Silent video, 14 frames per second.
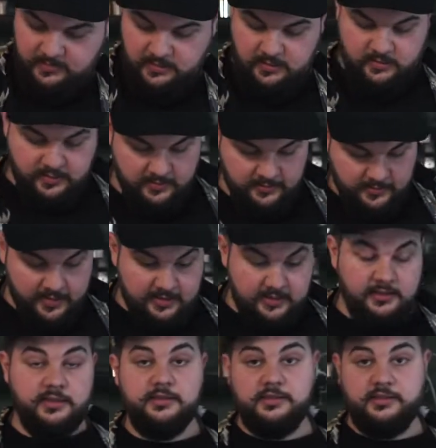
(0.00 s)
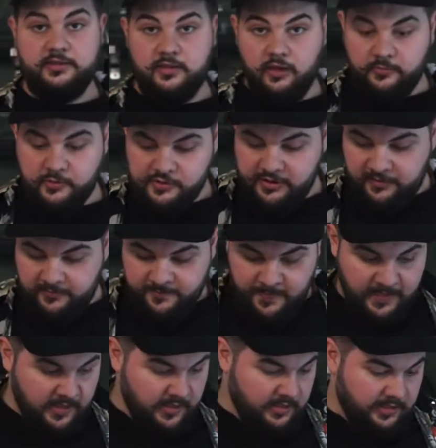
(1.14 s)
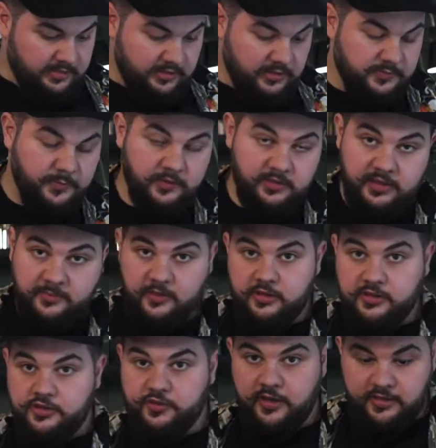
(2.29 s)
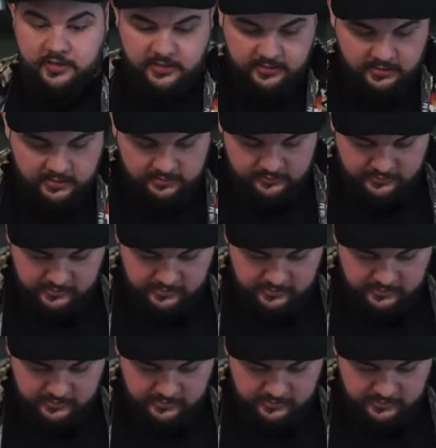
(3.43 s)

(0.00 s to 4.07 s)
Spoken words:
Okay, and it's almost done. At this point, I'm gonna try it to